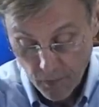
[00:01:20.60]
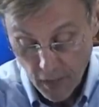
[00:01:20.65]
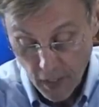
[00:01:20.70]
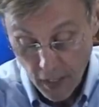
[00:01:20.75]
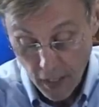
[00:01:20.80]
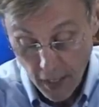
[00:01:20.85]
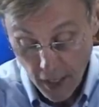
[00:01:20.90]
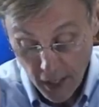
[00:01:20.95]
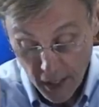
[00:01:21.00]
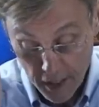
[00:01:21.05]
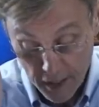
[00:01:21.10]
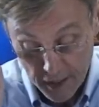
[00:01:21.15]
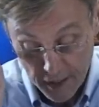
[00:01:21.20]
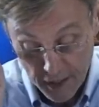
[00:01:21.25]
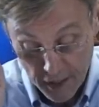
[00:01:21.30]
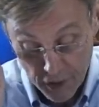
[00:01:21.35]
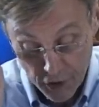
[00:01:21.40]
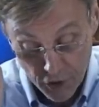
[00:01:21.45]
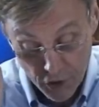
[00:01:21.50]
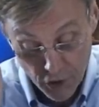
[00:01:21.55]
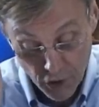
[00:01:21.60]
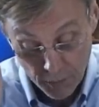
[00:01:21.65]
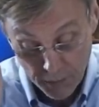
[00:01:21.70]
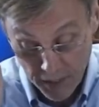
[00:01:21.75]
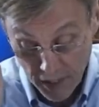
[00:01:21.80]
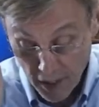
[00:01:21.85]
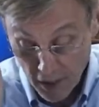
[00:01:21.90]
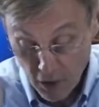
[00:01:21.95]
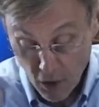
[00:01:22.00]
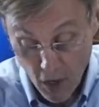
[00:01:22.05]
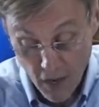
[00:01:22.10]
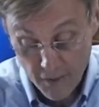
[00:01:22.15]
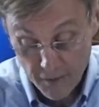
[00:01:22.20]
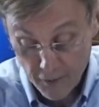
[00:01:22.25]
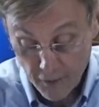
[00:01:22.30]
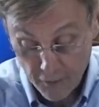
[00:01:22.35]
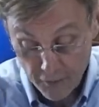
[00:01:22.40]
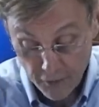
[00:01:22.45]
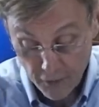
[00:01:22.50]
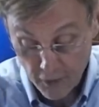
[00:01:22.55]
It, it shall be
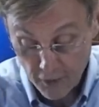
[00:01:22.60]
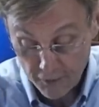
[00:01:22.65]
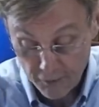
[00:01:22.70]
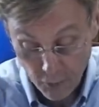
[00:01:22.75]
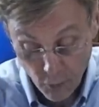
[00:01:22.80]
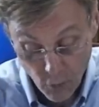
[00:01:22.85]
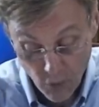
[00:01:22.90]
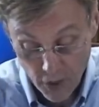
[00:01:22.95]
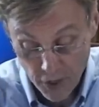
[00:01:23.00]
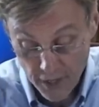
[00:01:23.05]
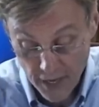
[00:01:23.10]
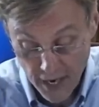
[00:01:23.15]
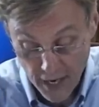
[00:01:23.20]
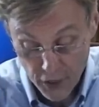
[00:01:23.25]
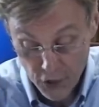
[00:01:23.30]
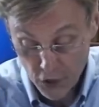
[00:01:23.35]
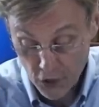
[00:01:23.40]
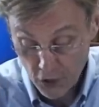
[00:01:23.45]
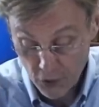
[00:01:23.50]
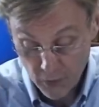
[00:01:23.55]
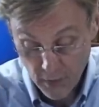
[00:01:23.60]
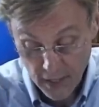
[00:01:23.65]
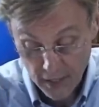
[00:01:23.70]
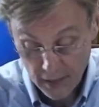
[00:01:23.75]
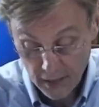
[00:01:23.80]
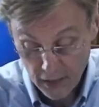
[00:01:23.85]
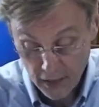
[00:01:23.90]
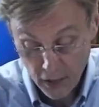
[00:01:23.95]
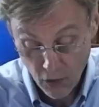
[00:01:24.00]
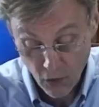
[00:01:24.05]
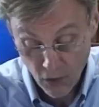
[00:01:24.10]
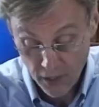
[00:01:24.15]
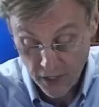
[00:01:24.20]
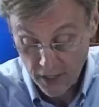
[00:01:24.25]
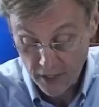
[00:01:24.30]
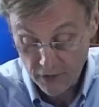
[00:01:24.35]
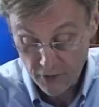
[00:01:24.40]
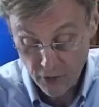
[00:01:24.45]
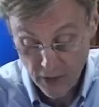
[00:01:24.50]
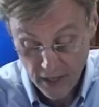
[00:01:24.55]
unlawful for a foreign national, directly or
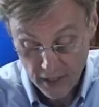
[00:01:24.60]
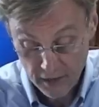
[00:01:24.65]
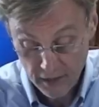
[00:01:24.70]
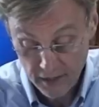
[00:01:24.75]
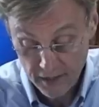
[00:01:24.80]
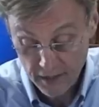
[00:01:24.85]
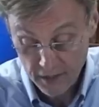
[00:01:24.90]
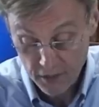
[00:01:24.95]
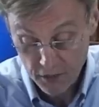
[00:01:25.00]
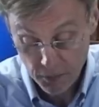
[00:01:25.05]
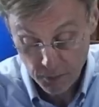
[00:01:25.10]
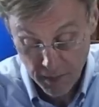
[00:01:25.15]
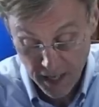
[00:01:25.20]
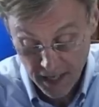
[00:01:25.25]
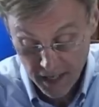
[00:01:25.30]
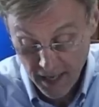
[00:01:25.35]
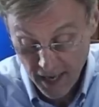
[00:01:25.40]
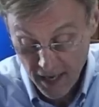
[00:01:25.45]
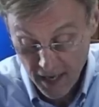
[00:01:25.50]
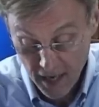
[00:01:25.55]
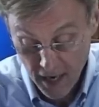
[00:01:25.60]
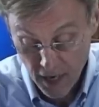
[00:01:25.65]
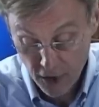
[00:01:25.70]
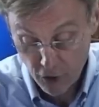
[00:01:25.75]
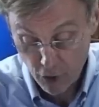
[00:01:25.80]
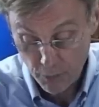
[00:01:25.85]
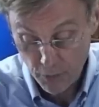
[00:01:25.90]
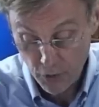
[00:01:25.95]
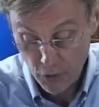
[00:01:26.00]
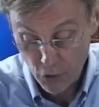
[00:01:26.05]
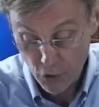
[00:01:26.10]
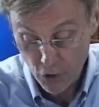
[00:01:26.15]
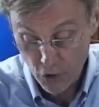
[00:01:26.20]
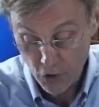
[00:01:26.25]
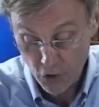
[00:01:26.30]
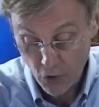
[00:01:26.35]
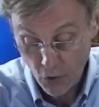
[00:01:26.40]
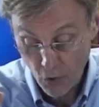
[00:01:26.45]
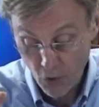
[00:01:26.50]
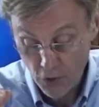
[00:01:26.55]
indirectly, to make a
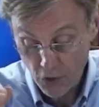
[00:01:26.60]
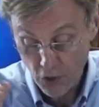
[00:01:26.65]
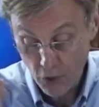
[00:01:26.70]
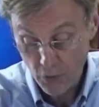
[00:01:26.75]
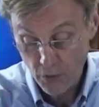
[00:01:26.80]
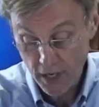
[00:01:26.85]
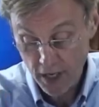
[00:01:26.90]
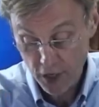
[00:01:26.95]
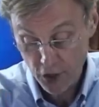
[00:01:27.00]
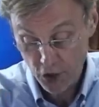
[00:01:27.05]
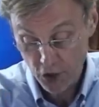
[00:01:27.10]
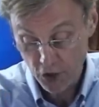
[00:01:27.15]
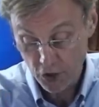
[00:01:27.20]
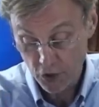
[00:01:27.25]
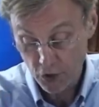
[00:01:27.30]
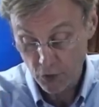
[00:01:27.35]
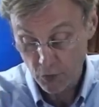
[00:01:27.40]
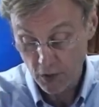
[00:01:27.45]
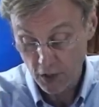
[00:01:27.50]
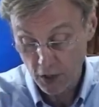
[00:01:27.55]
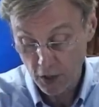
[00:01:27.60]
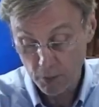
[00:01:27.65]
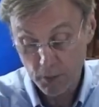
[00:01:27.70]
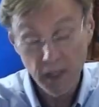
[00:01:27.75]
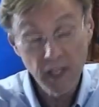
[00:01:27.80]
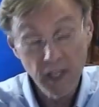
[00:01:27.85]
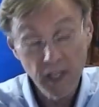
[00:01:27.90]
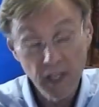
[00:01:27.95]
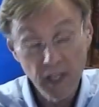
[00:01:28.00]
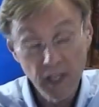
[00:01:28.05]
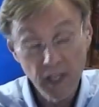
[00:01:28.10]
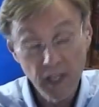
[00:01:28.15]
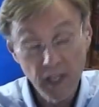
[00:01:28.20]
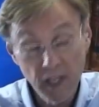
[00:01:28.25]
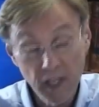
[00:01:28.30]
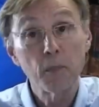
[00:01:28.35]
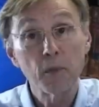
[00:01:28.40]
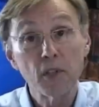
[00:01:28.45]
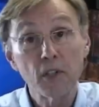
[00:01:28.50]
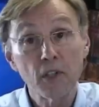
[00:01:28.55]
contribution or donation to a committee of
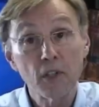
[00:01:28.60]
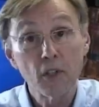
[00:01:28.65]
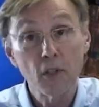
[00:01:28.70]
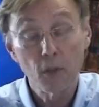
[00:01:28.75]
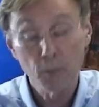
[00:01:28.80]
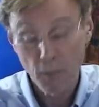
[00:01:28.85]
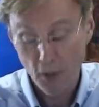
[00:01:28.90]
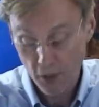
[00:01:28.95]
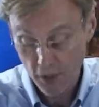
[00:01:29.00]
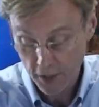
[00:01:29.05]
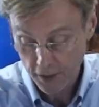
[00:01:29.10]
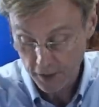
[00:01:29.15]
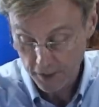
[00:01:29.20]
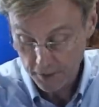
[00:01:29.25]
a political party.